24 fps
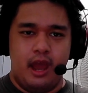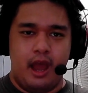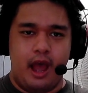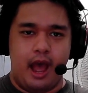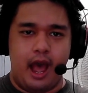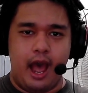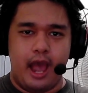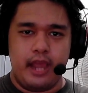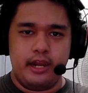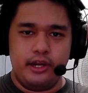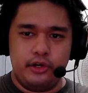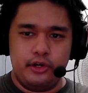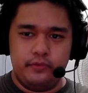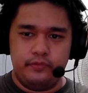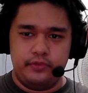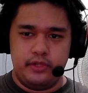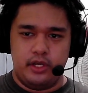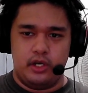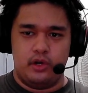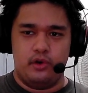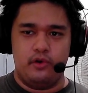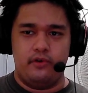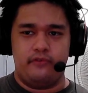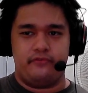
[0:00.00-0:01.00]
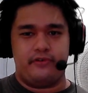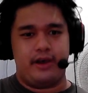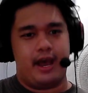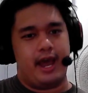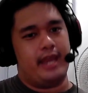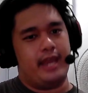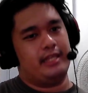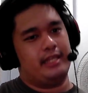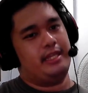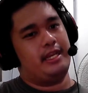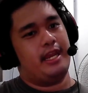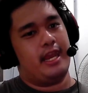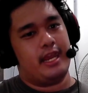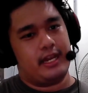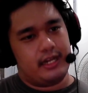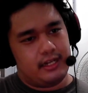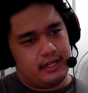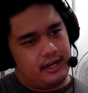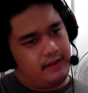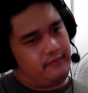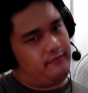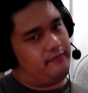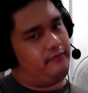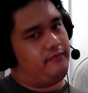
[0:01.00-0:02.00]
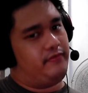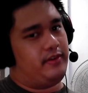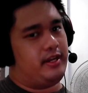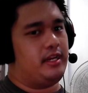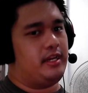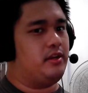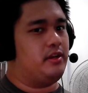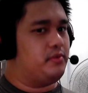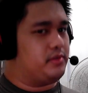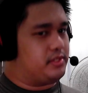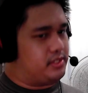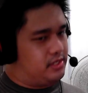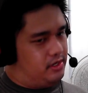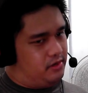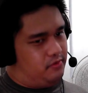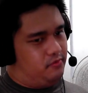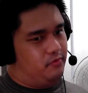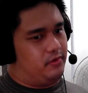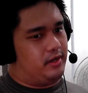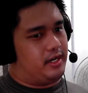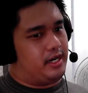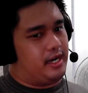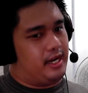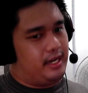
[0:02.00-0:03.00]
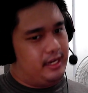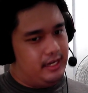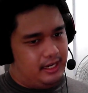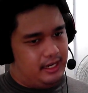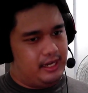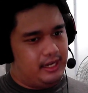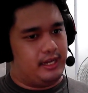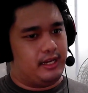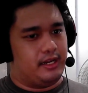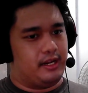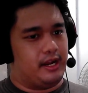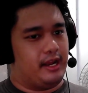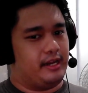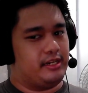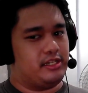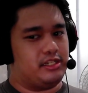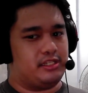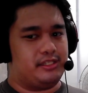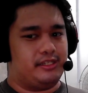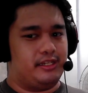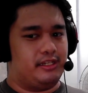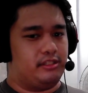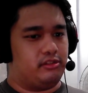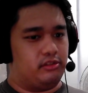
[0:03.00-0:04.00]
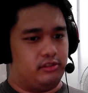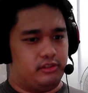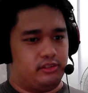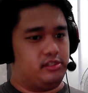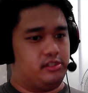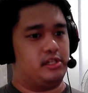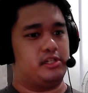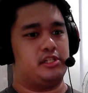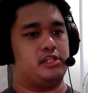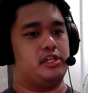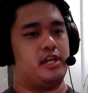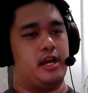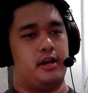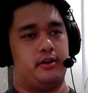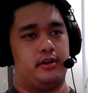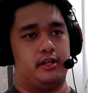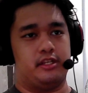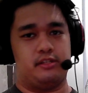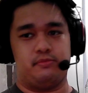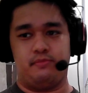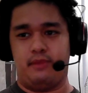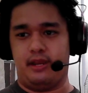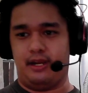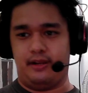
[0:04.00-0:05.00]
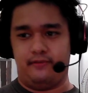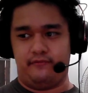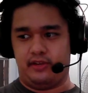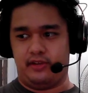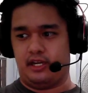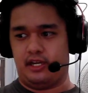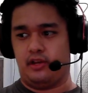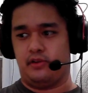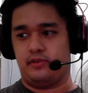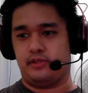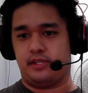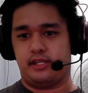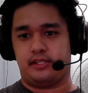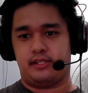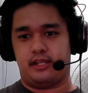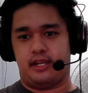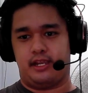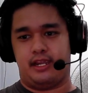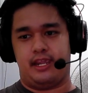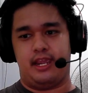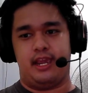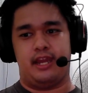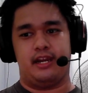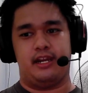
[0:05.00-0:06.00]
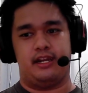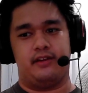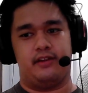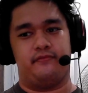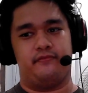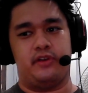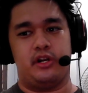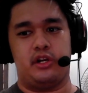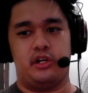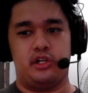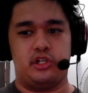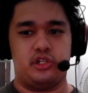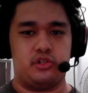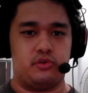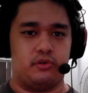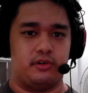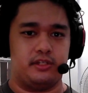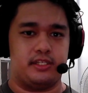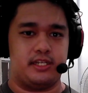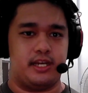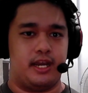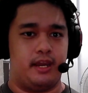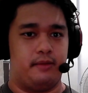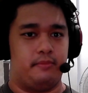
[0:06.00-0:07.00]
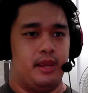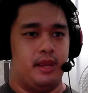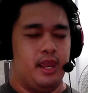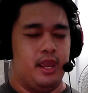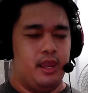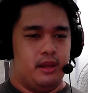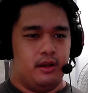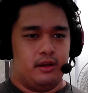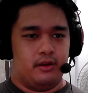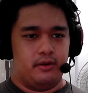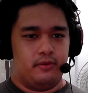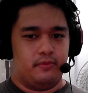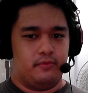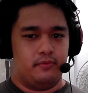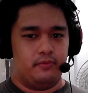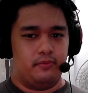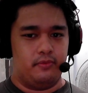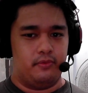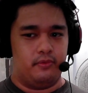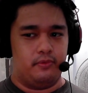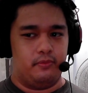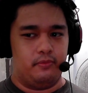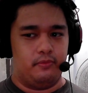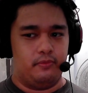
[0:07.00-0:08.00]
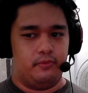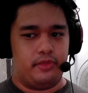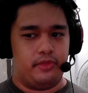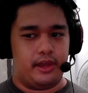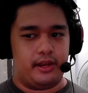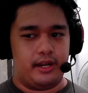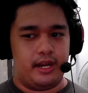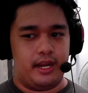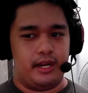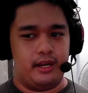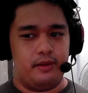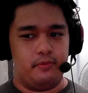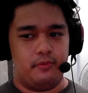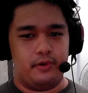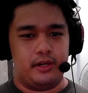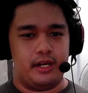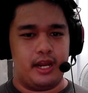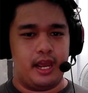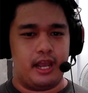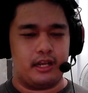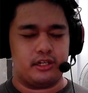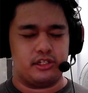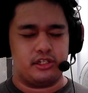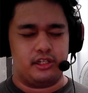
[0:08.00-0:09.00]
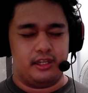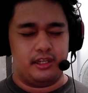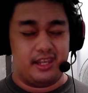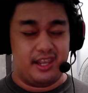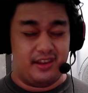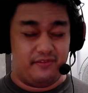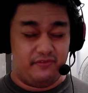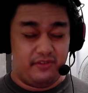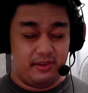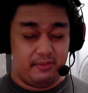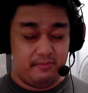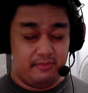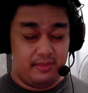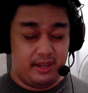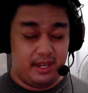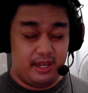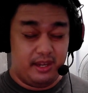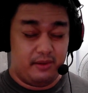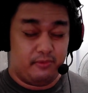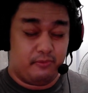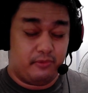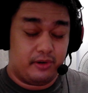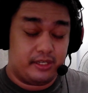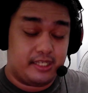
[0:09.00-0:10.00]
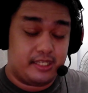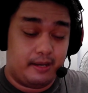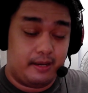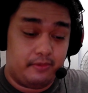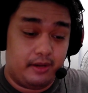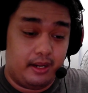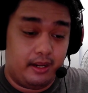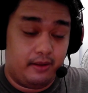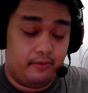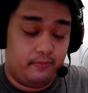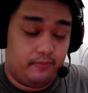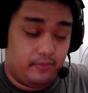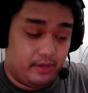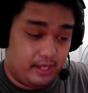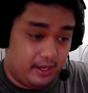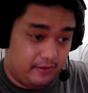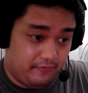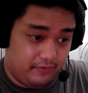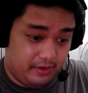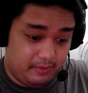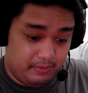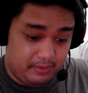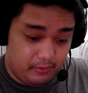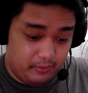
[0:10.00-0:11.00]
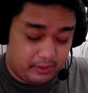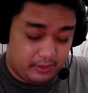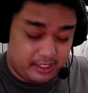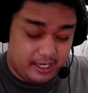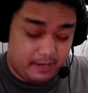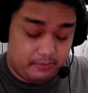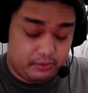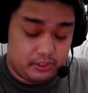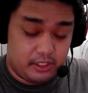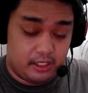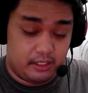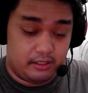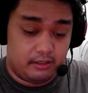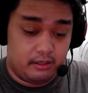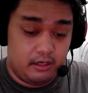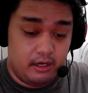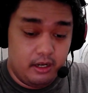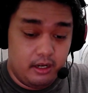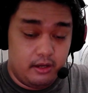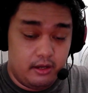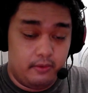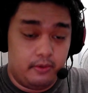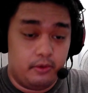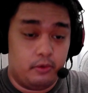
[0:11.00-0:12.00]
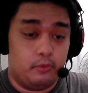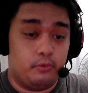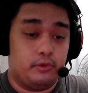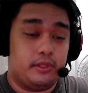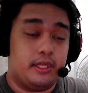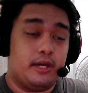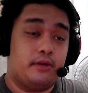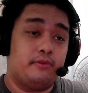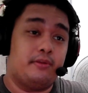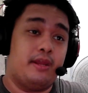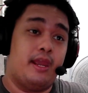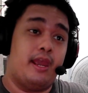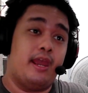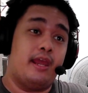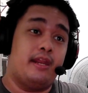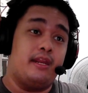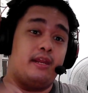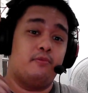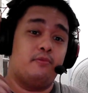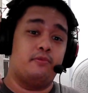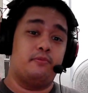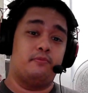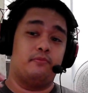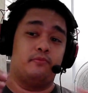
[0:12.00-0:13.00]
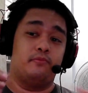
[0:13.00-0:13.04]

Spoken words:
I don't know if highly edited videos are what I need. I just need to dish out as many videos as I can in a very short time, without anyone actually giving me reception. Without anyone